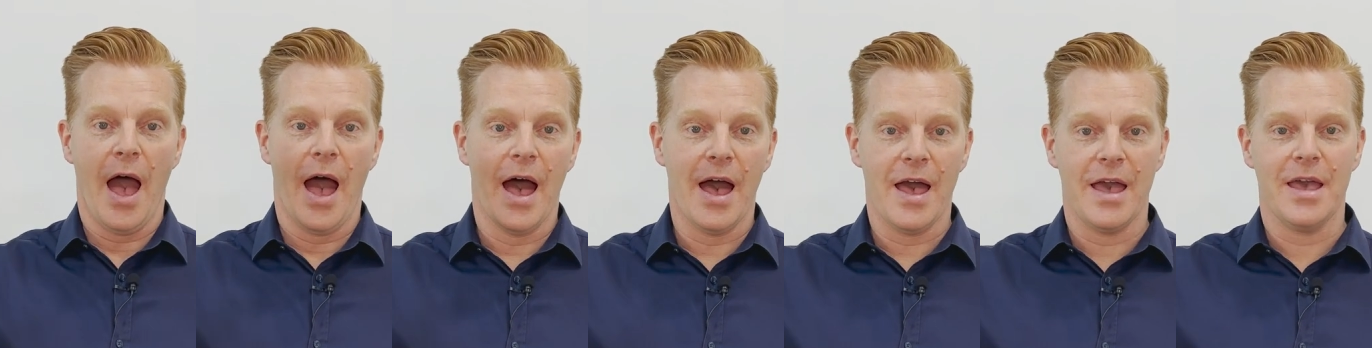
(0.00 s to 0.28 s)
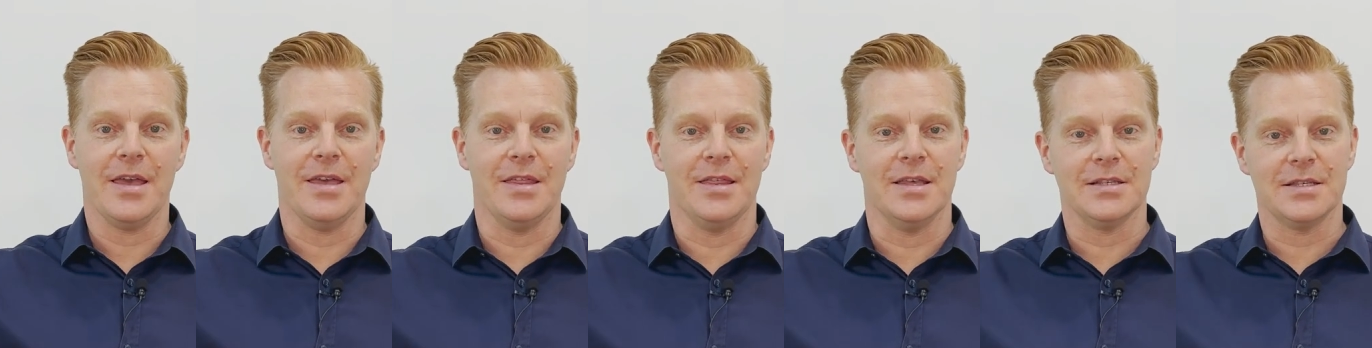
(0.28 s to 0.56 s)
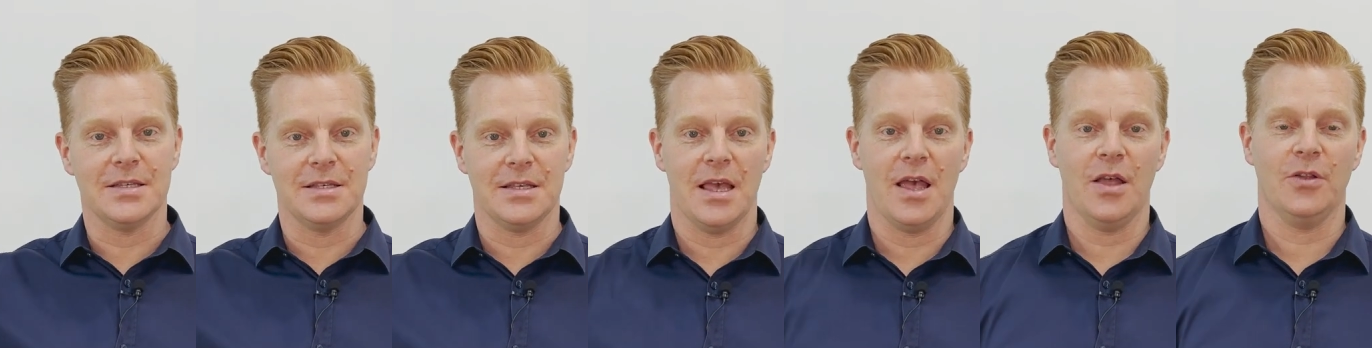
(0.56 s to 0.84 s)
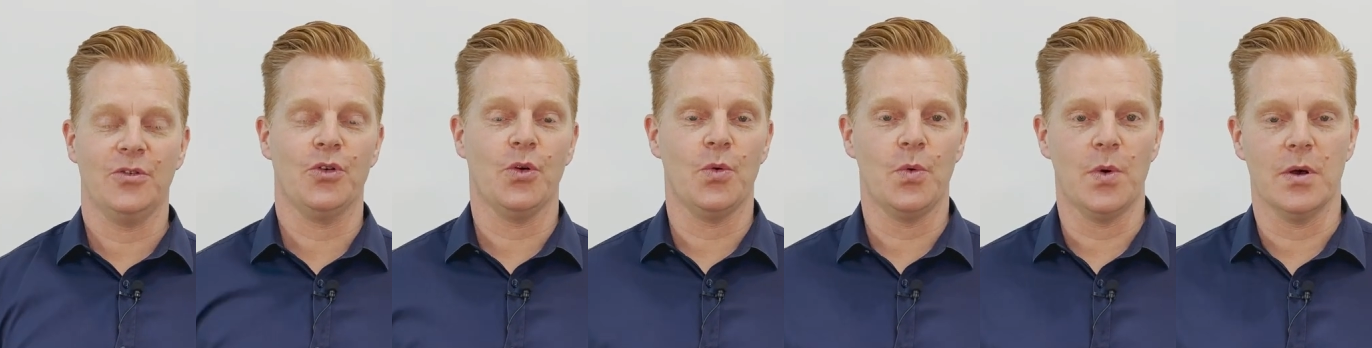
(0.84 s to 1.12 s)
Hey, this is
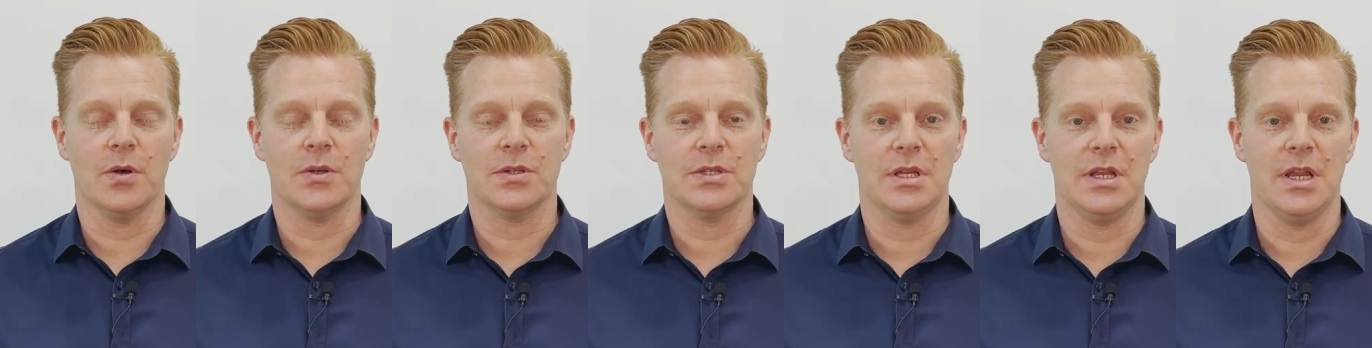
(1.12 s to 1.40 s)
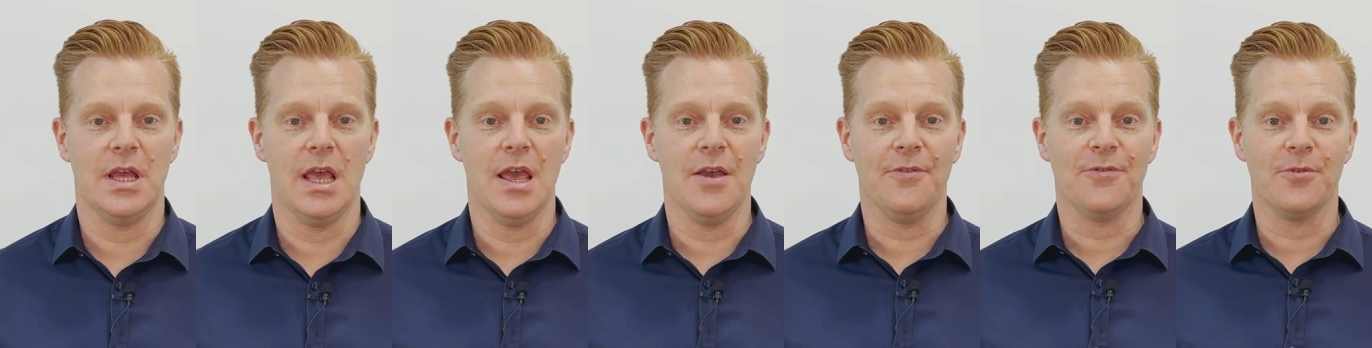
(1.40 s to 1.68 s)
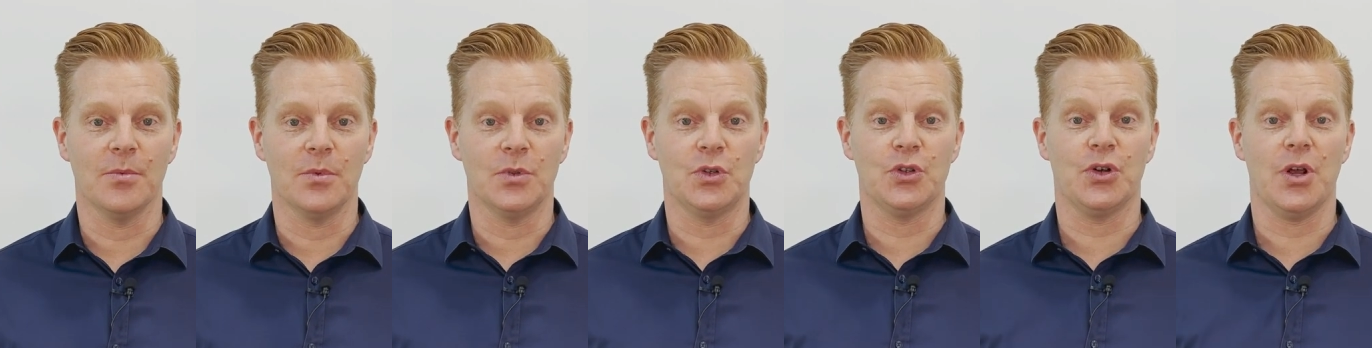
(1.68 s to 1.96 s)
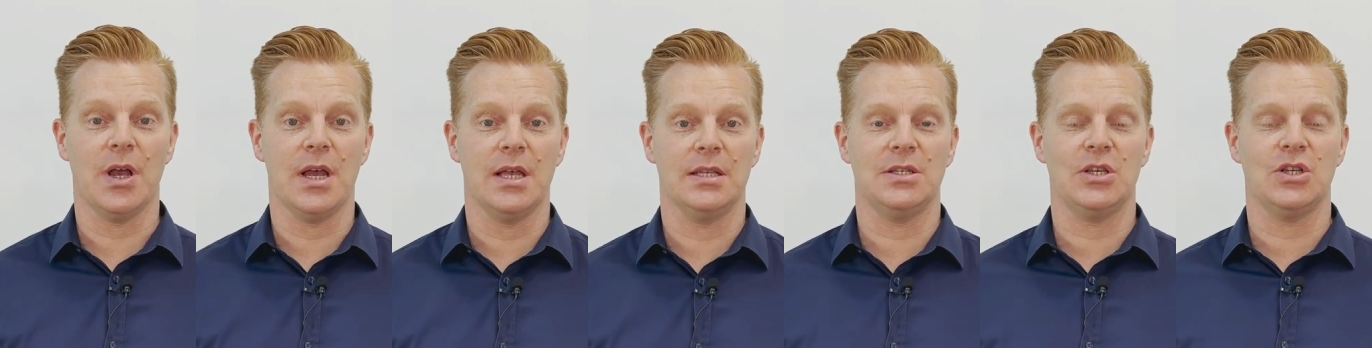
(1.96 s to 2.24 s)
Andrew Wilson here from
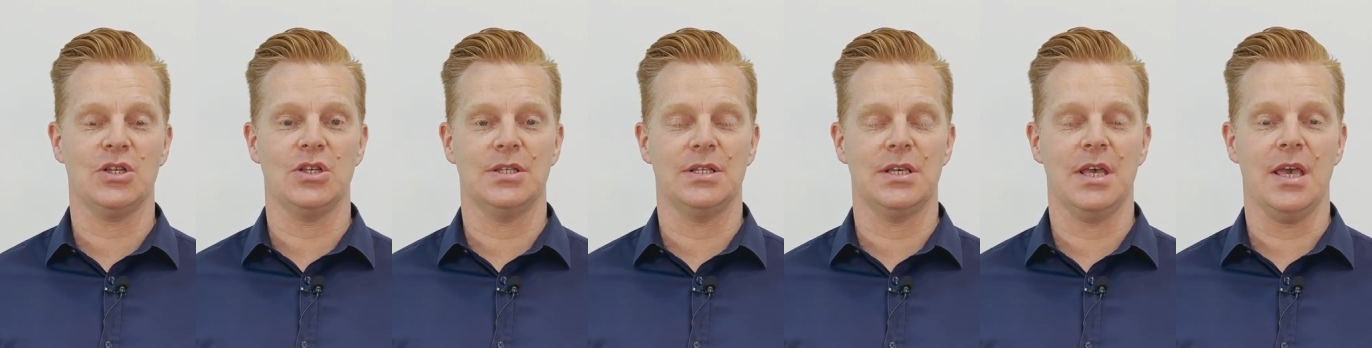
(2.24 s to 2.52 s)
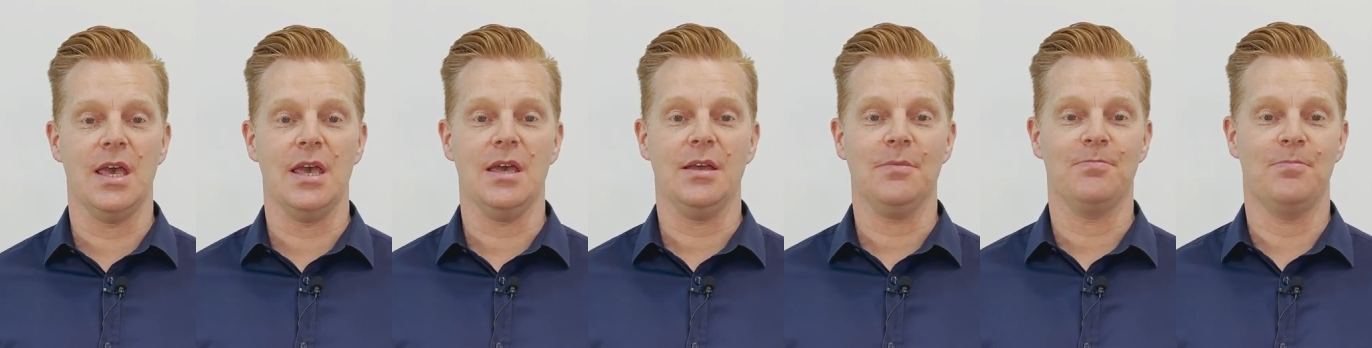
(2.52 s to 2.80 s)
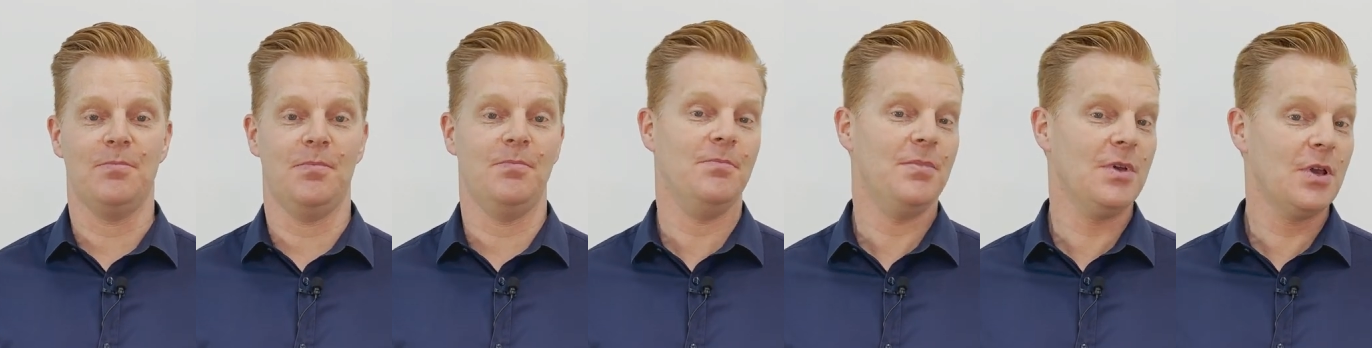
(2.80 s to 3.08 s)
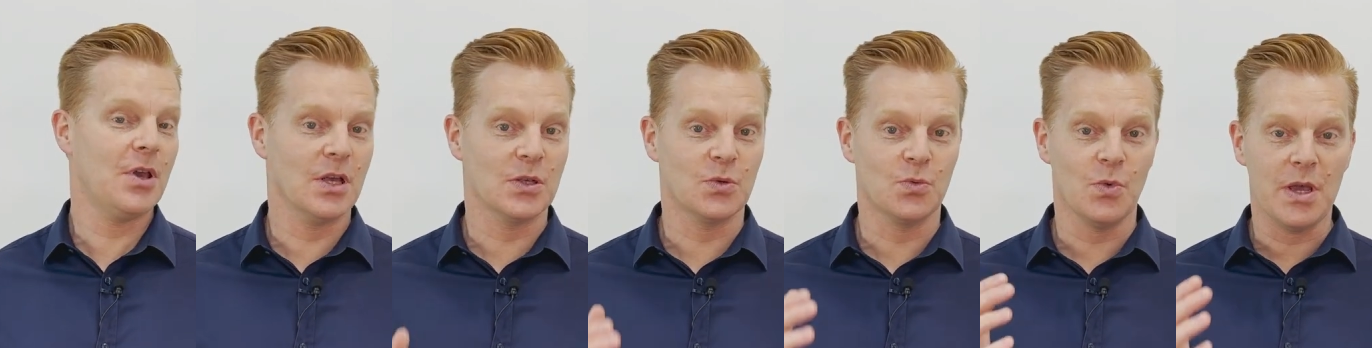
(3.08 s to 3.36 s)
Transitions Hair,
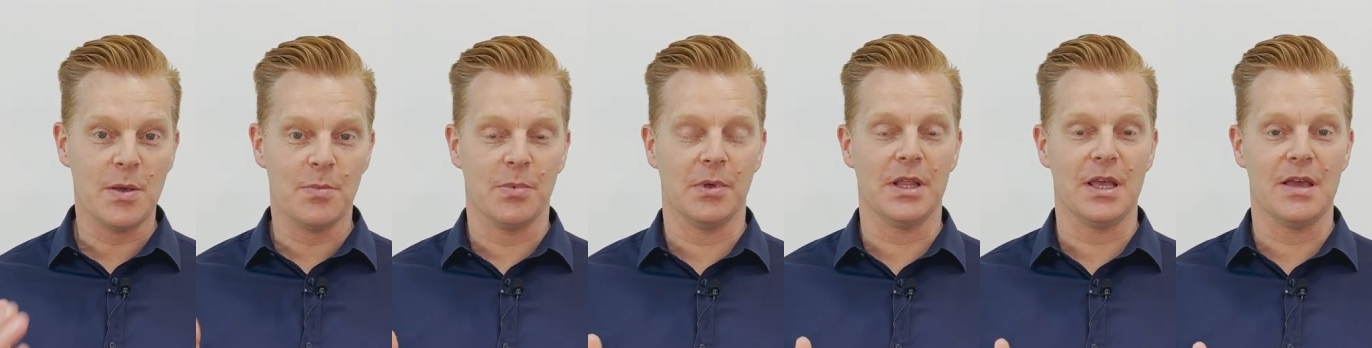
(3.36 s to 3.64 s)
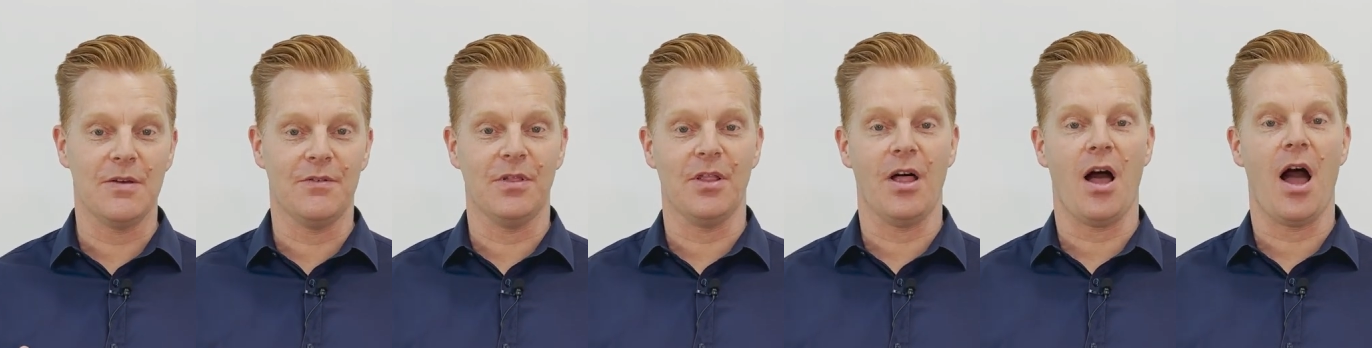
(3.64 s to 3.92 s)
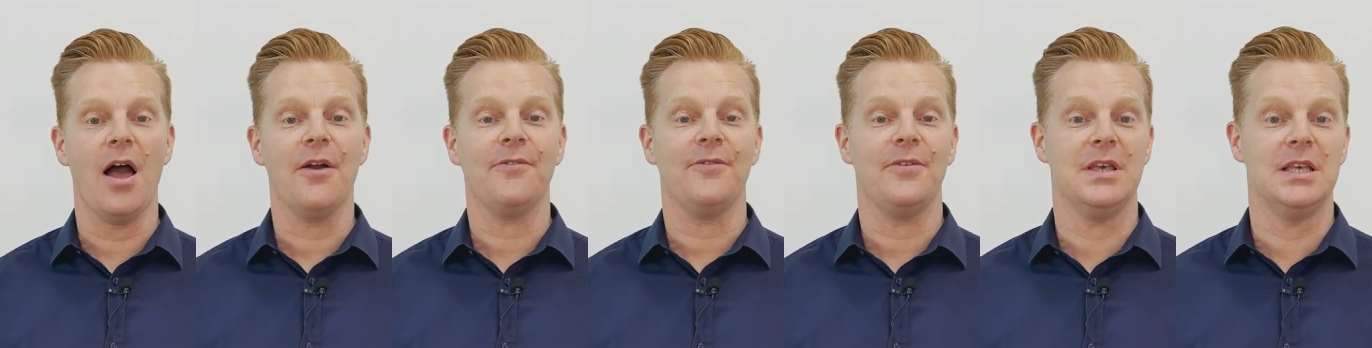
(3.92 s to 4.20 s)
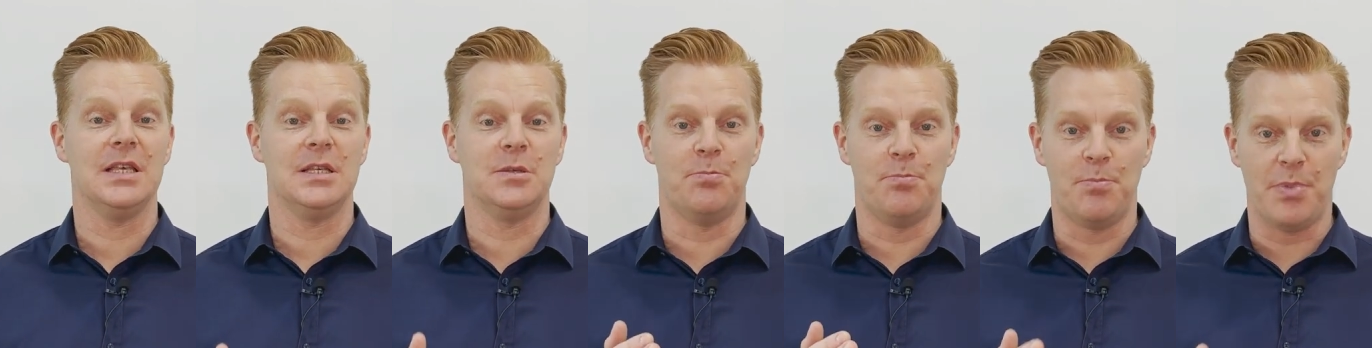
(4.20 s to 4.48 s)
because we believe life
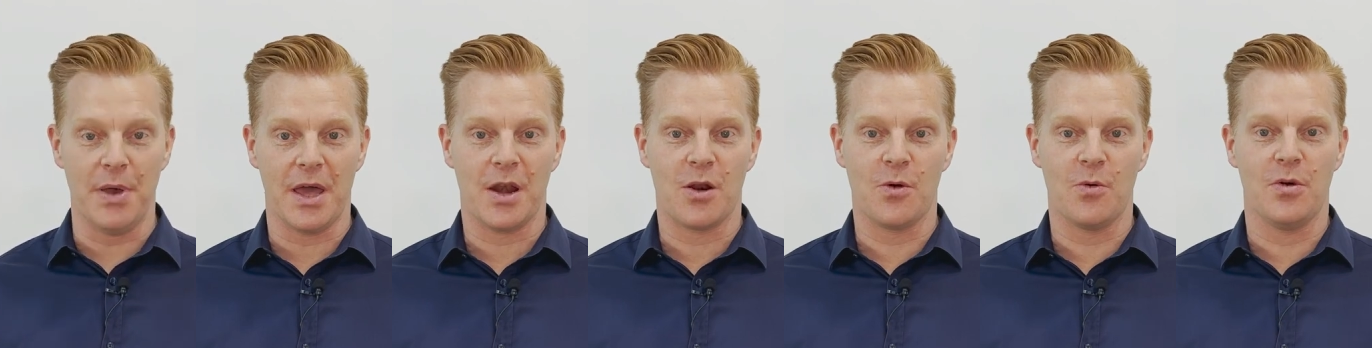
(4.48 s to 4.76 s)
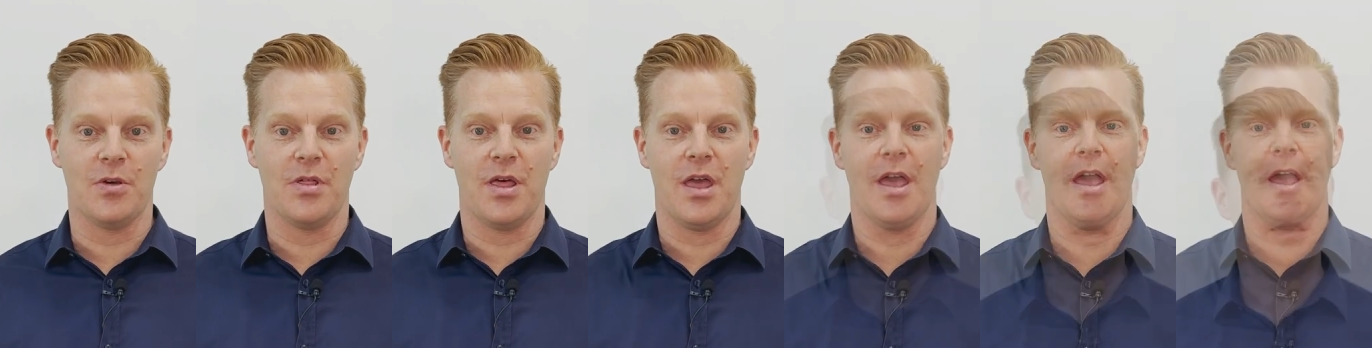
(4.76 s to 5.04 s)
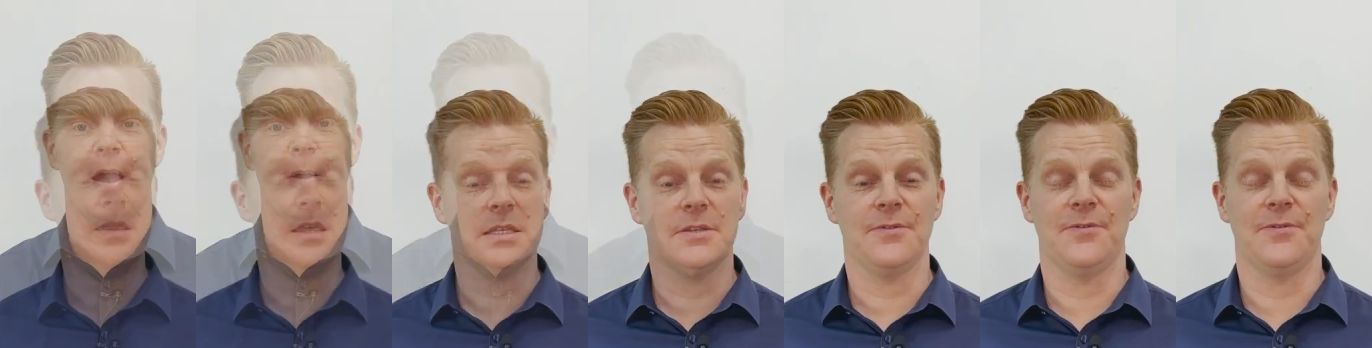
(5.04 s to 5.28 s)
is better with hair.